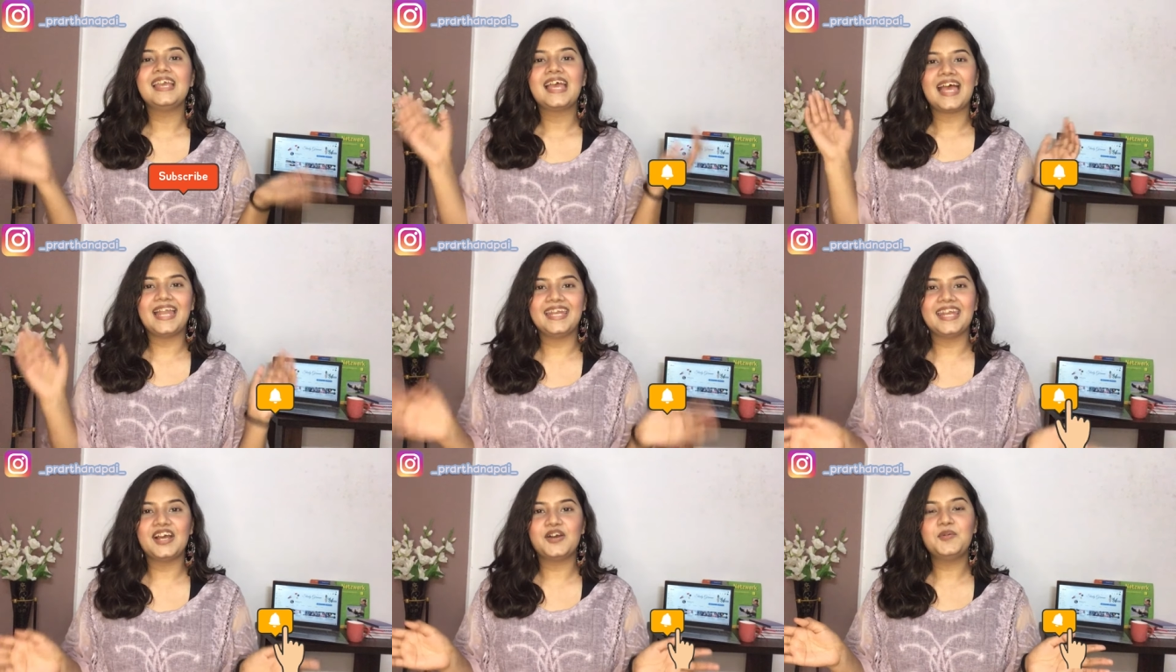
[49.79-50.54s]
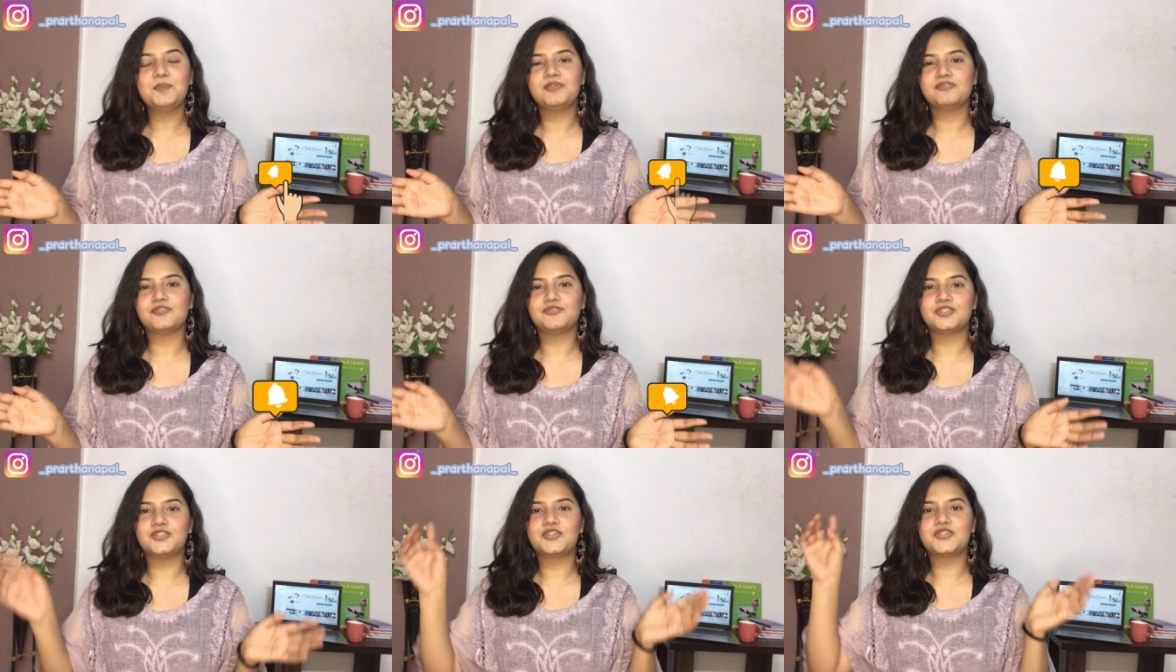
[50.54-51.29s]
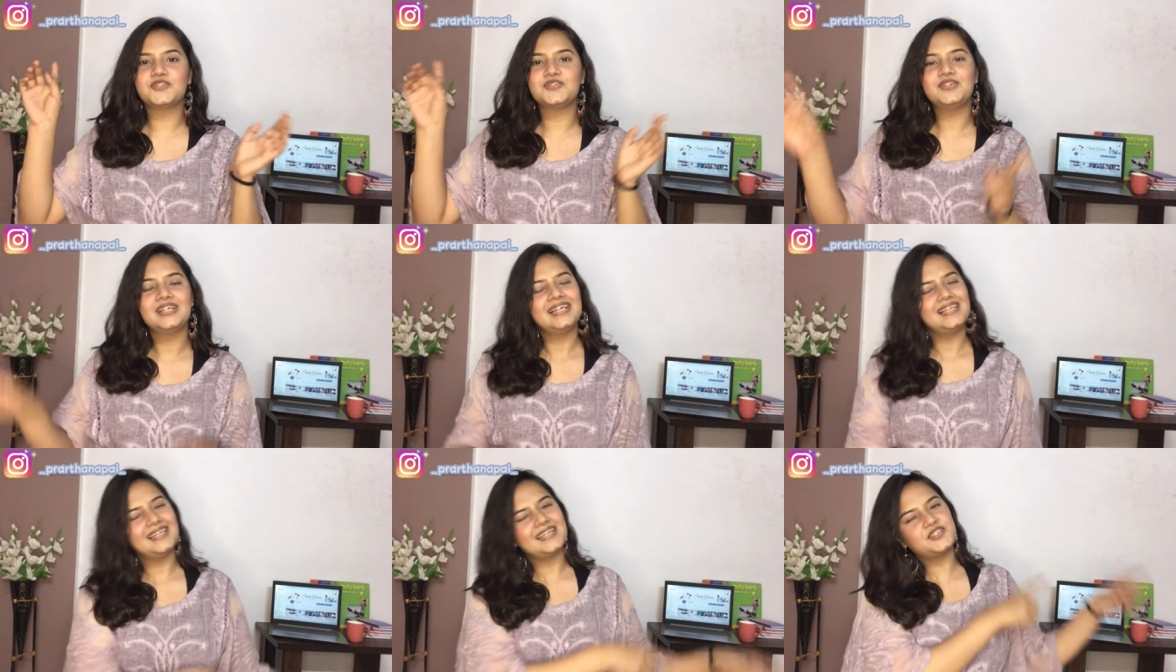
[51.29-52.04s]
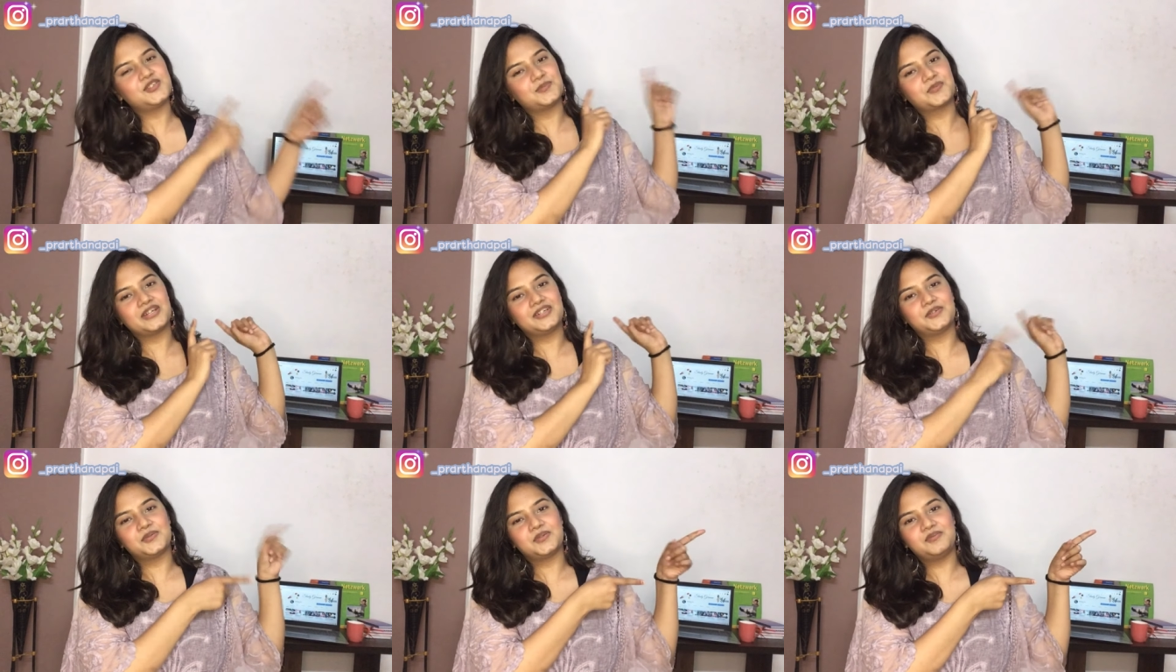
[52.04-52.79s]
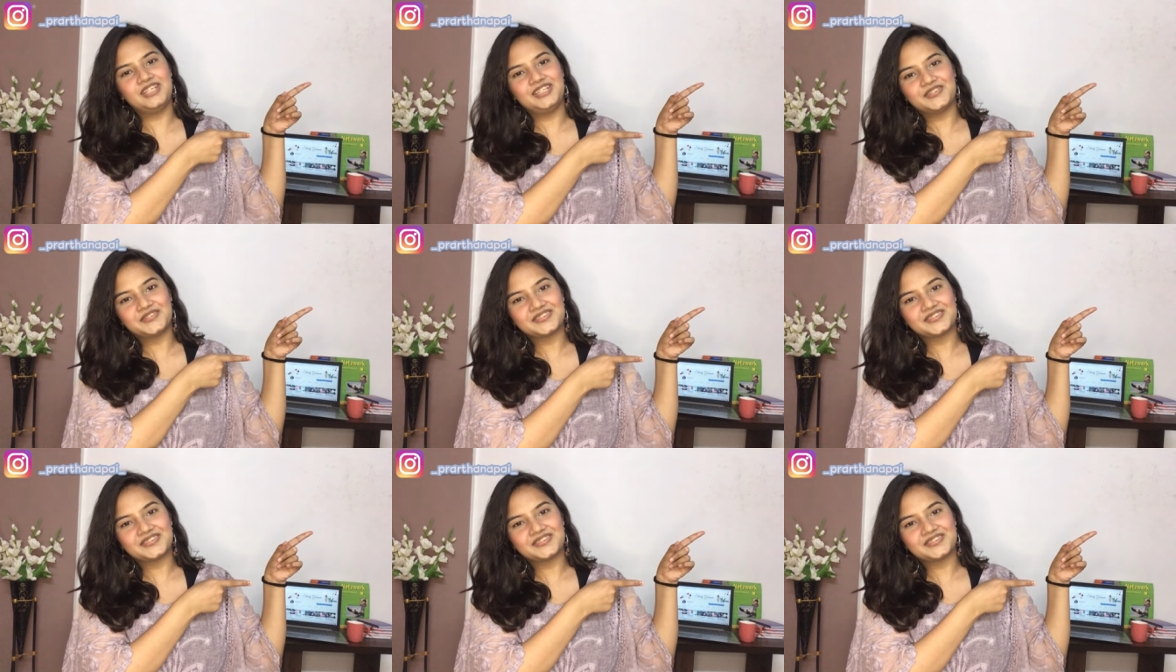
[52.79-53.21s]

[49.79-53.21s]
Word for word: And now, before further ado, let's jump right into the video.